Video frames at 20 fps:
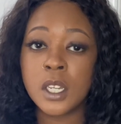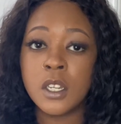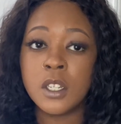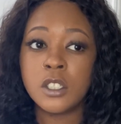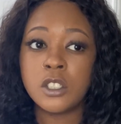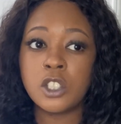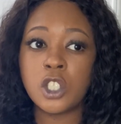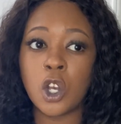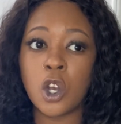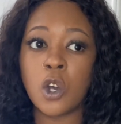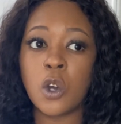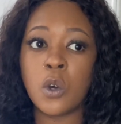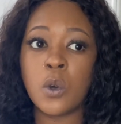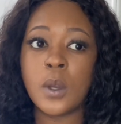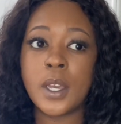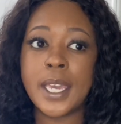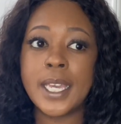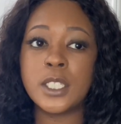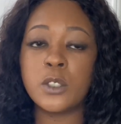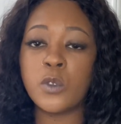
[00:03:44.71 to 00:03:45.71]

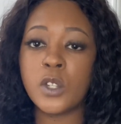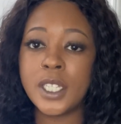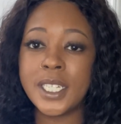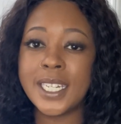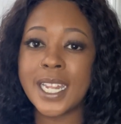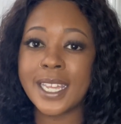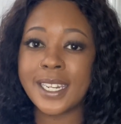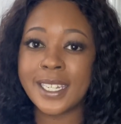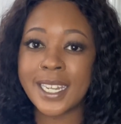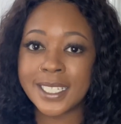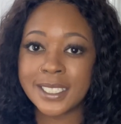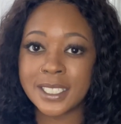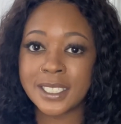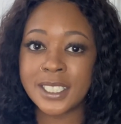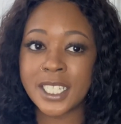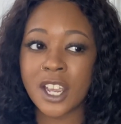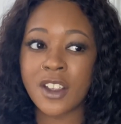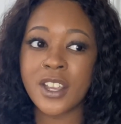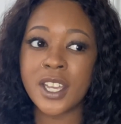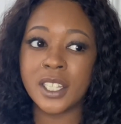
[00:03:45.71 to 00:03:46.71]
So it's really not
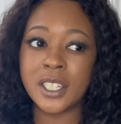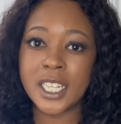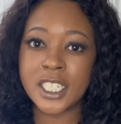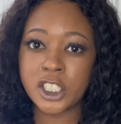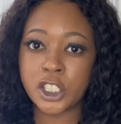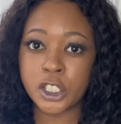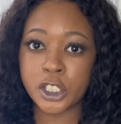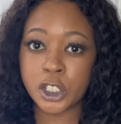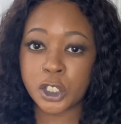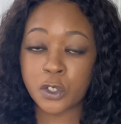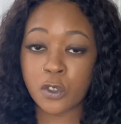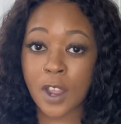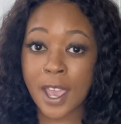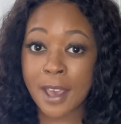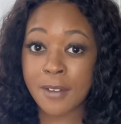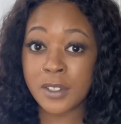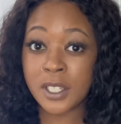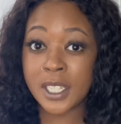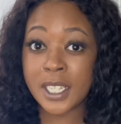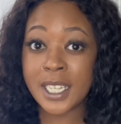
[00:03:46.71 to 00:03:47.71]
necessary unless you're
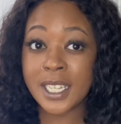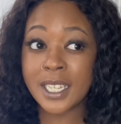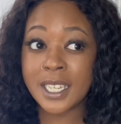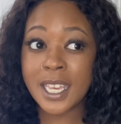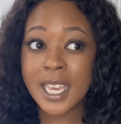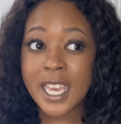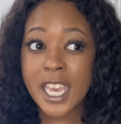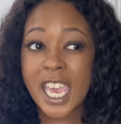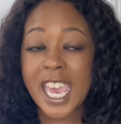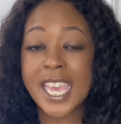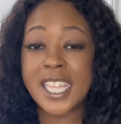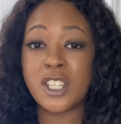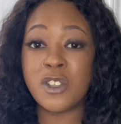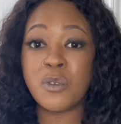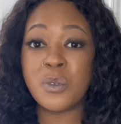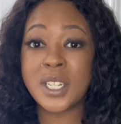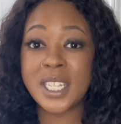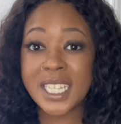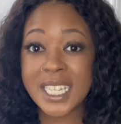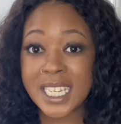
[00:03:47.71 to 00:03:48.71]
traveling and you
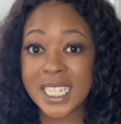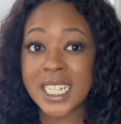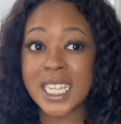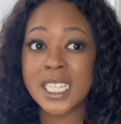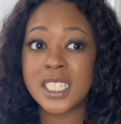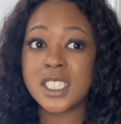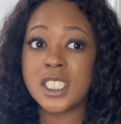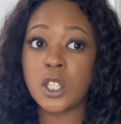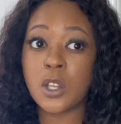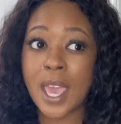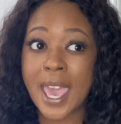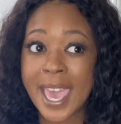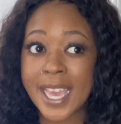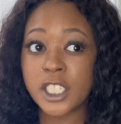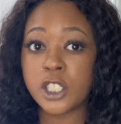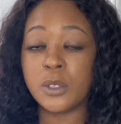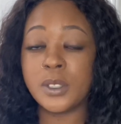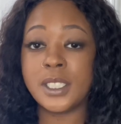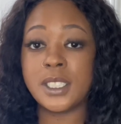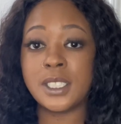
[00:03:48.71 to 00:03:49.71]
need to
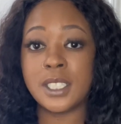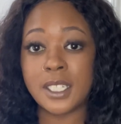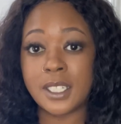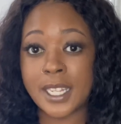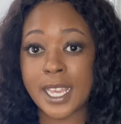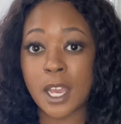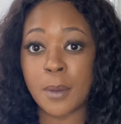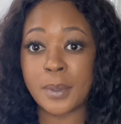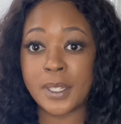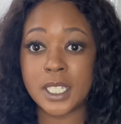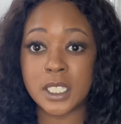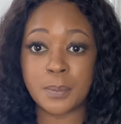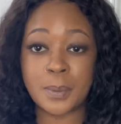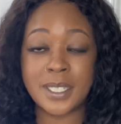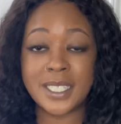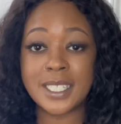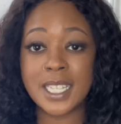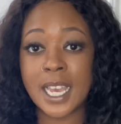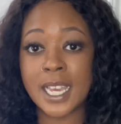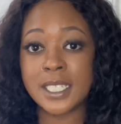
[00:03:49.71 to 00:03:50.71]
actually sit down, because
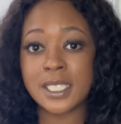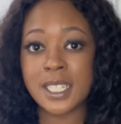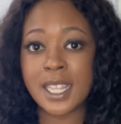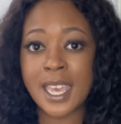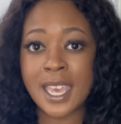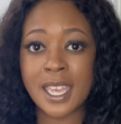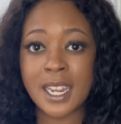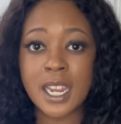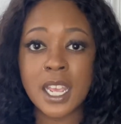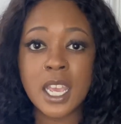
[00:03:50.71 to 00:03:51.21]
besides that,